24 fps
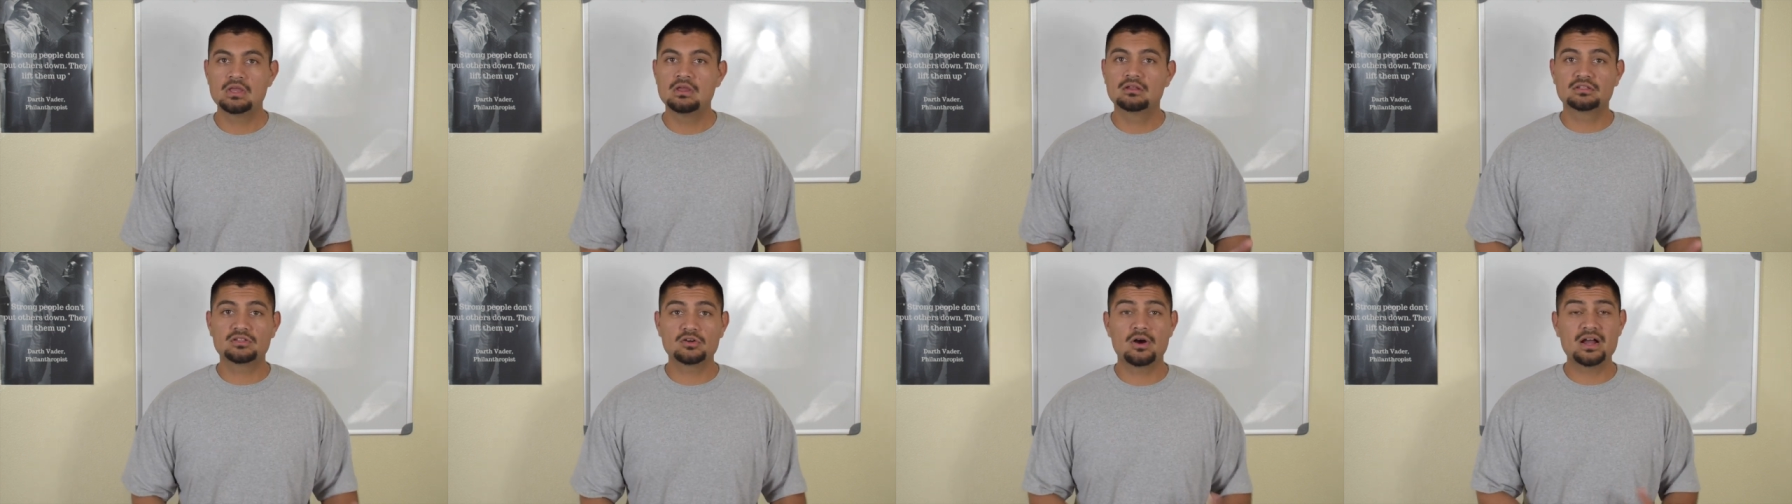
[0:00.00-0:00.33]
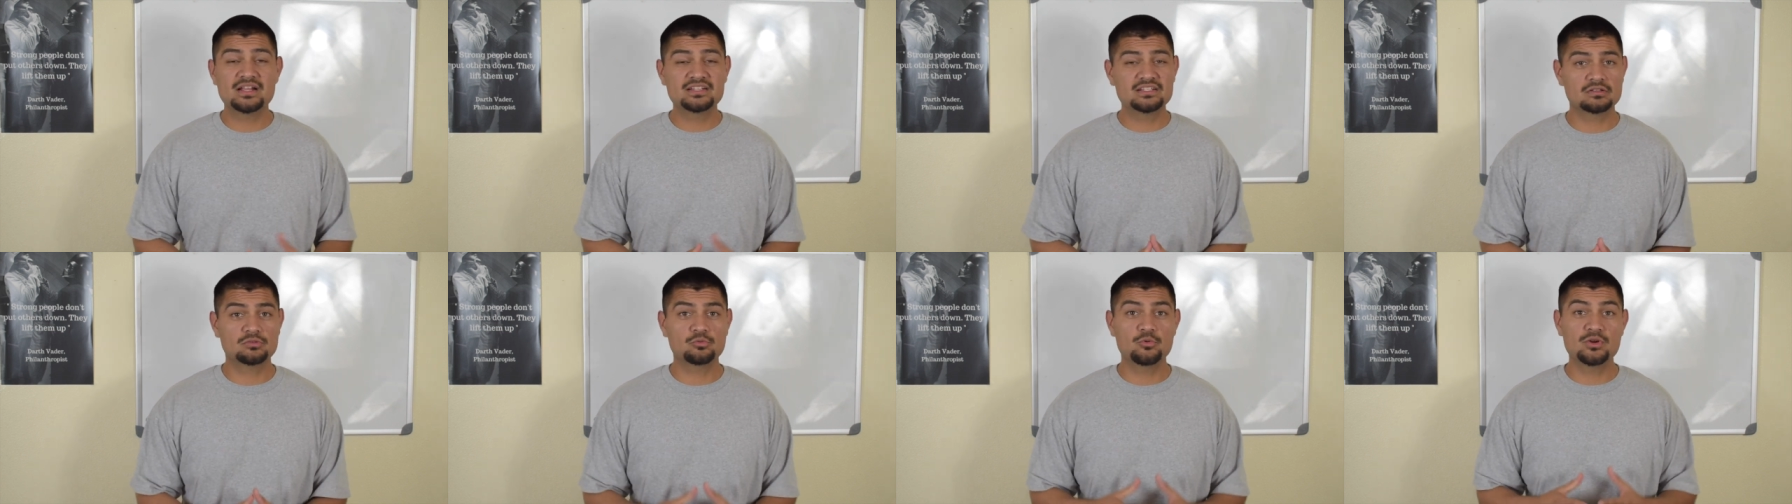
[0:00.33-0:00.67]
So
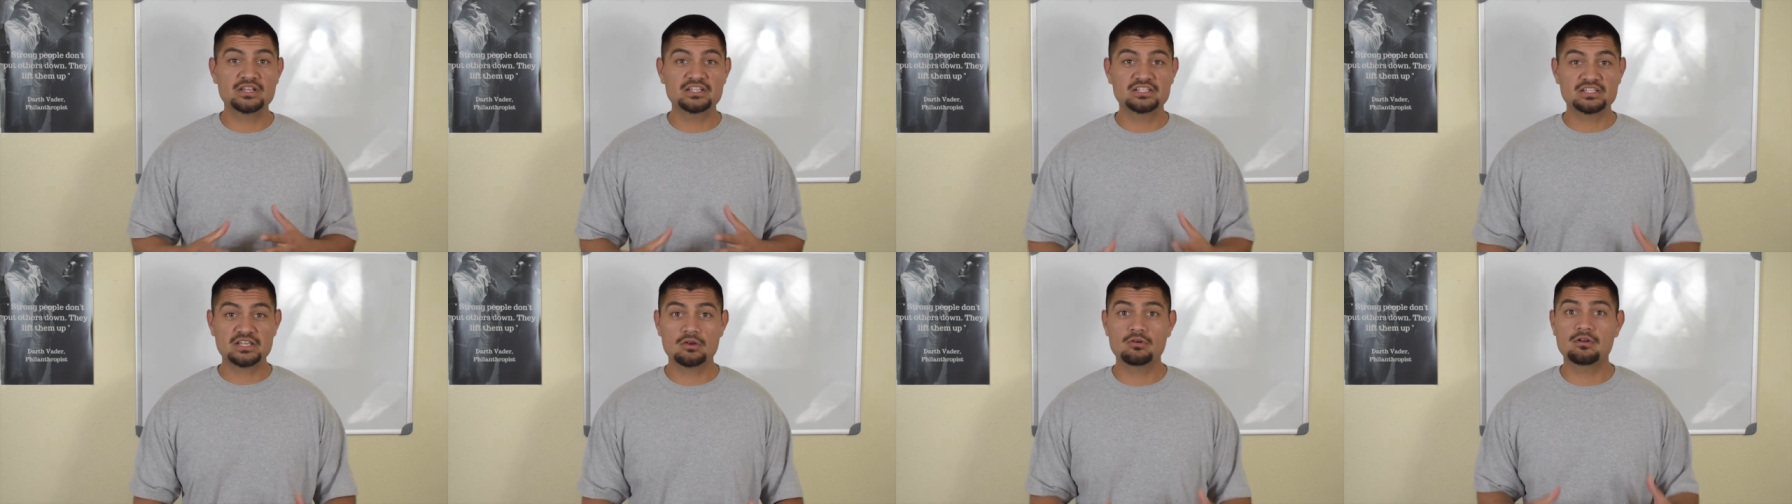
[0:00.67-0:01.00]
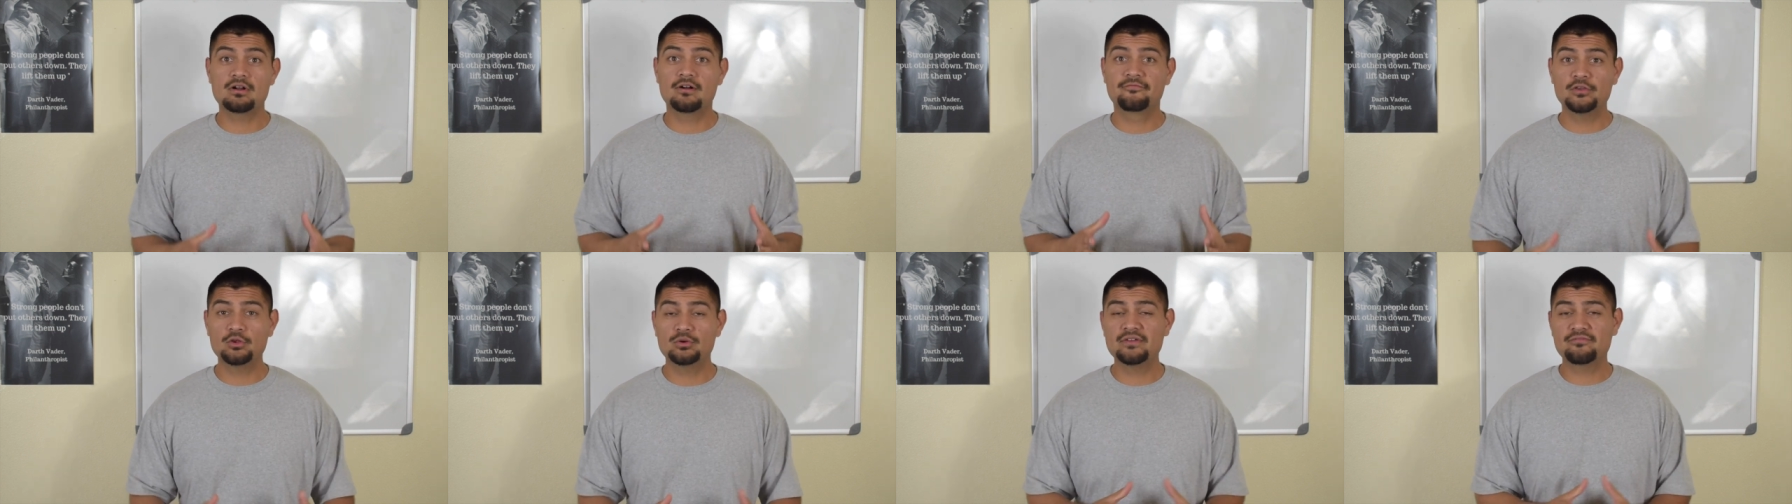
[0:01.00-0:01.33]
I just want to share
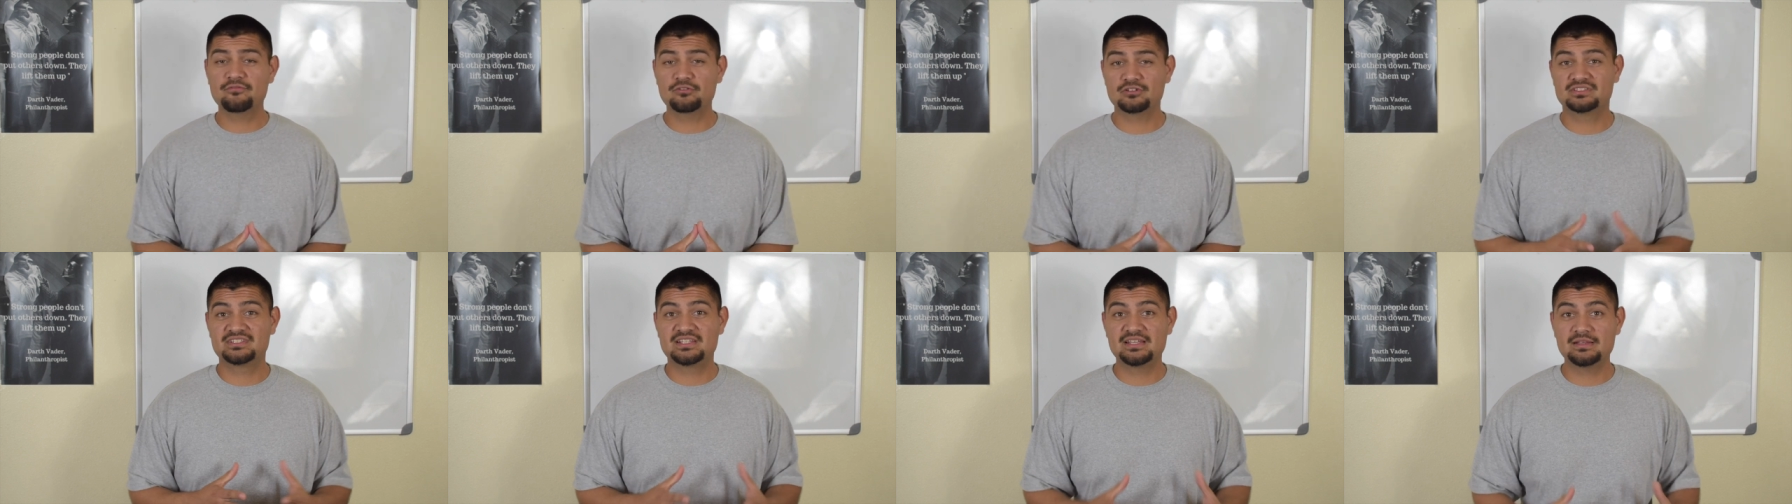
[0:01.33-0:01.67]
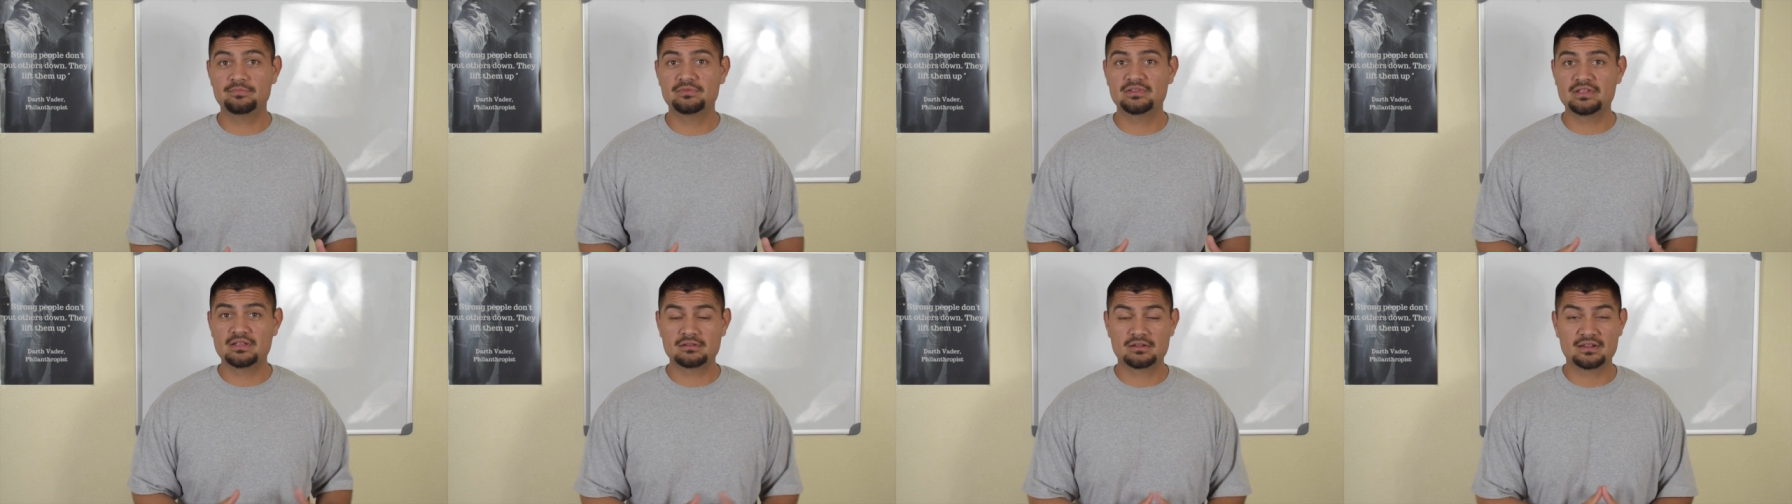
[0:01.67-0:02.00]
a few different
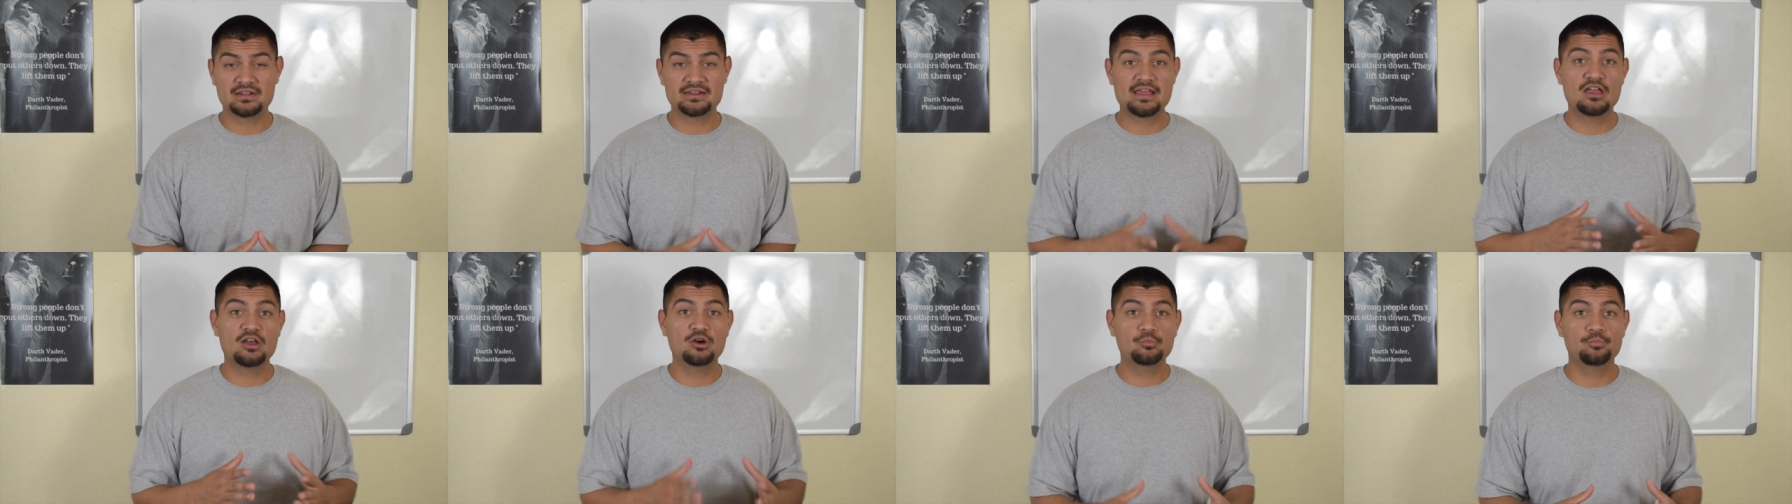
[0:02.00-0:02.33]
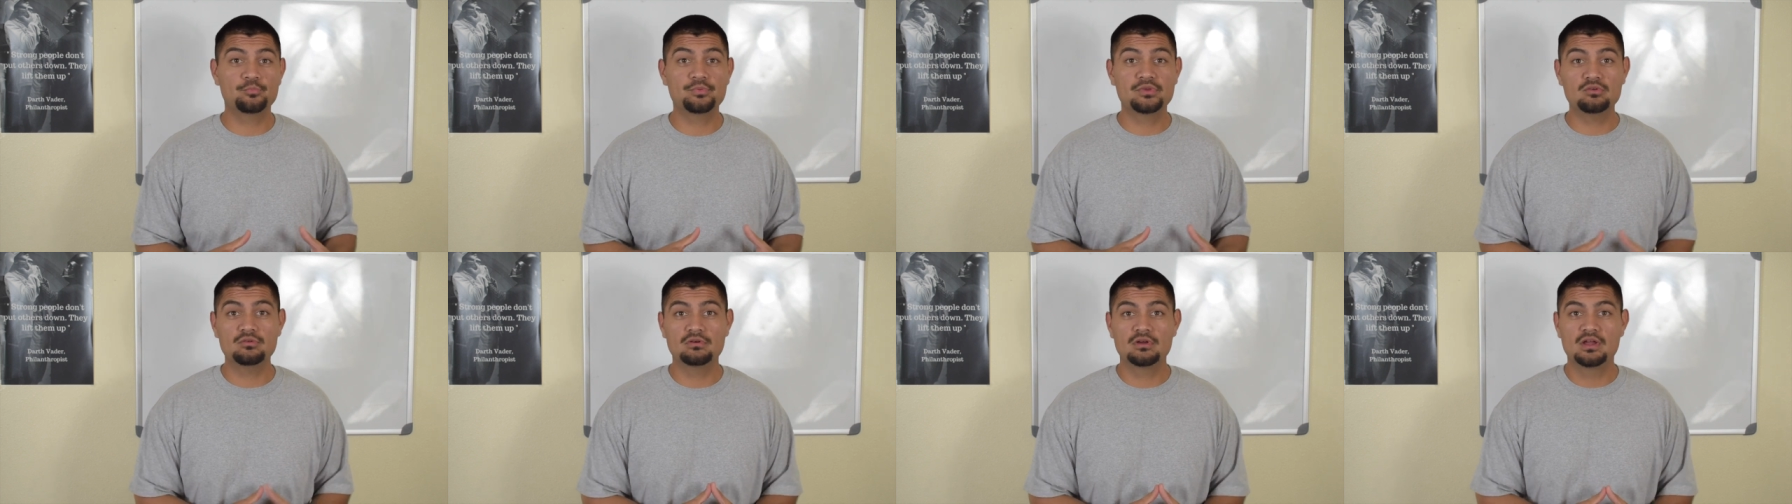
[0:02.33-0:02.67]
tips that's going to
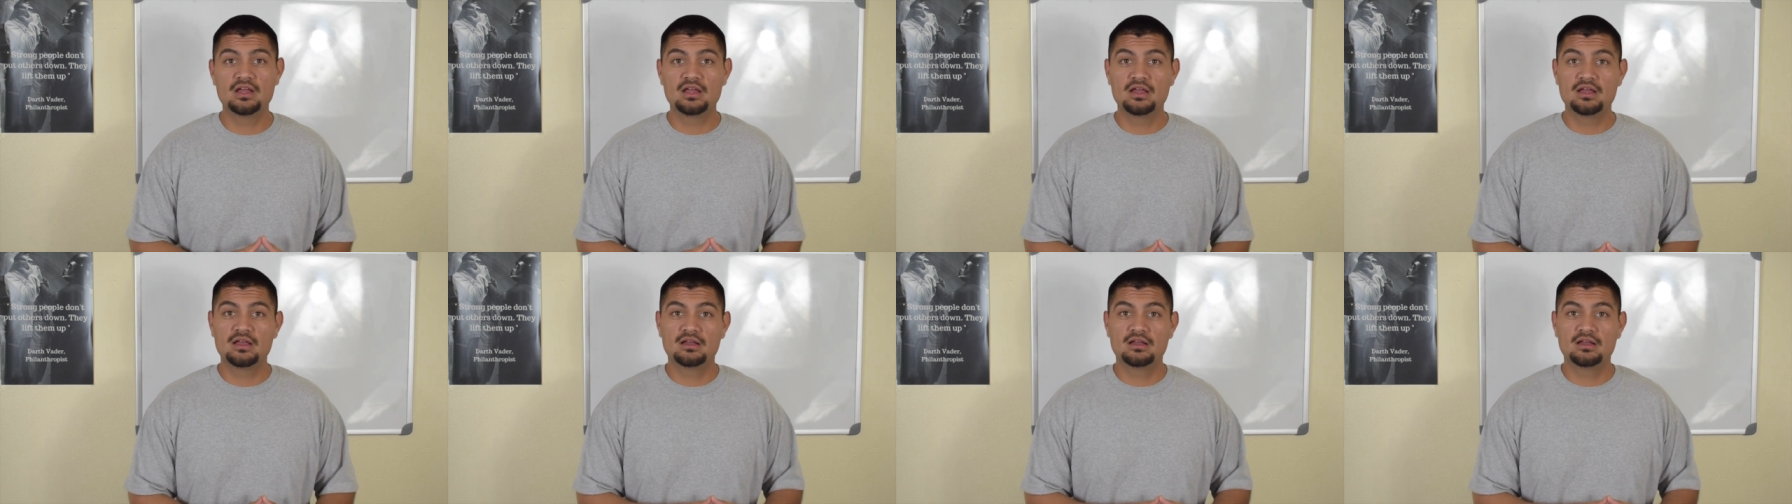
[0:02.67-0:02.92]
help you